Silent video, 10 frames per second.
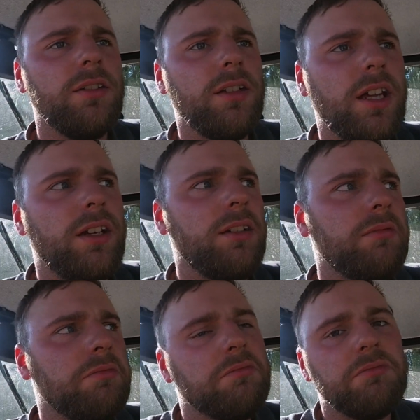
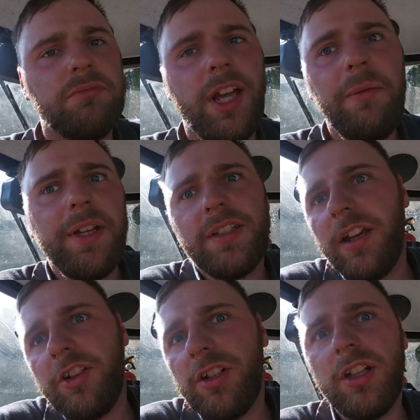then maybe it's
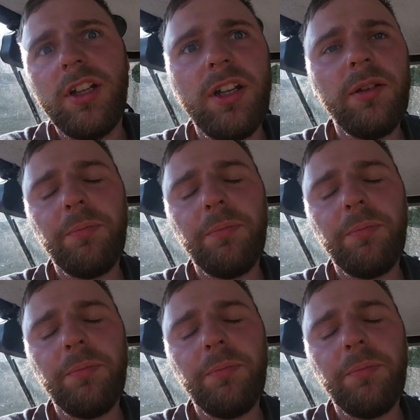actually